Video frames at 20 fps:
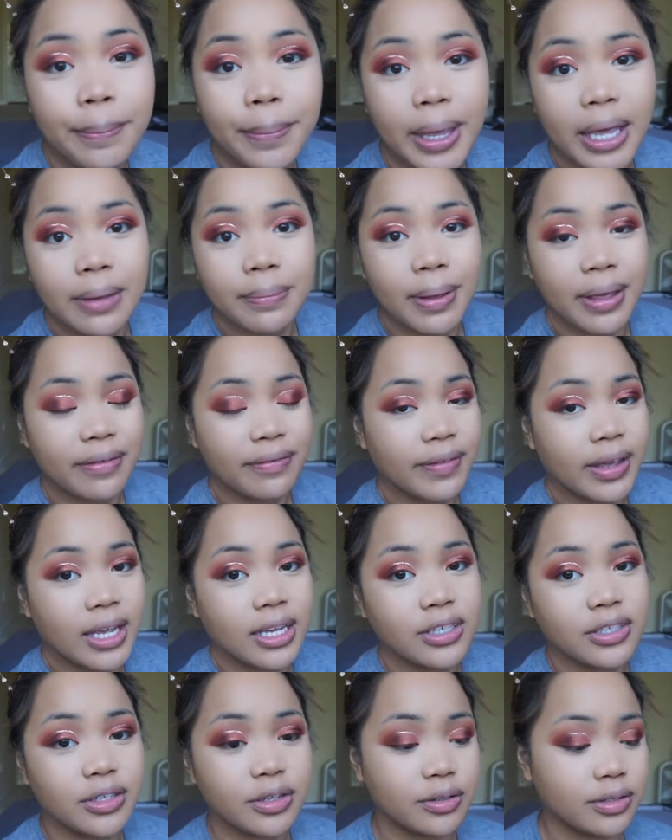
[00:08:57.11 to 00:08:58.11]
bake my
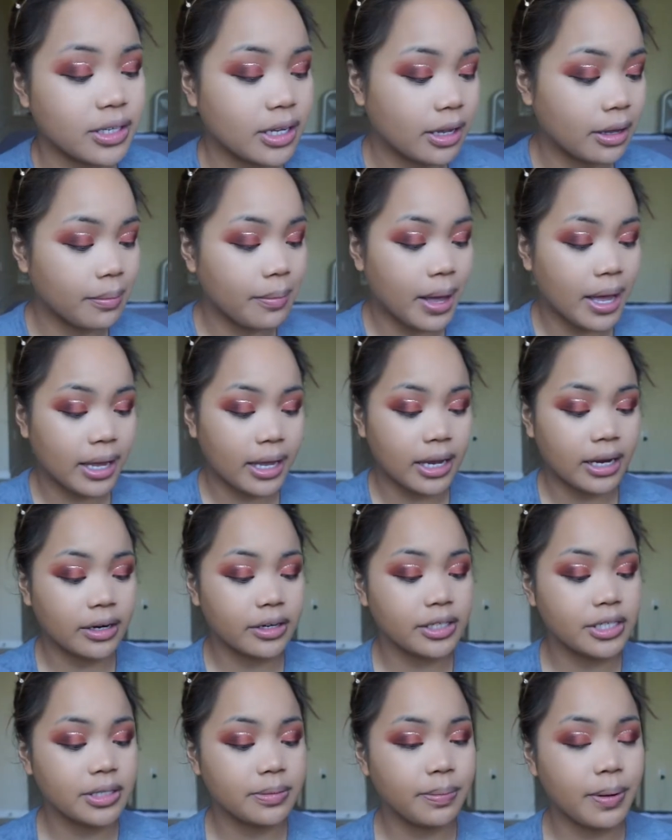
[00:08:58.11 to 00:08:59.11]
face using my
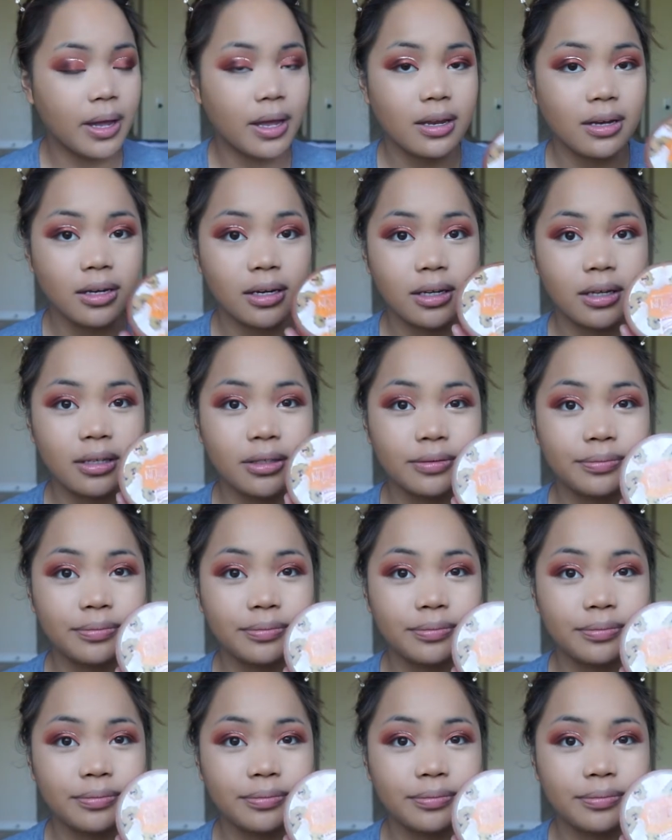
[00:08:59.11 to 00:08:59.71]
Airspun.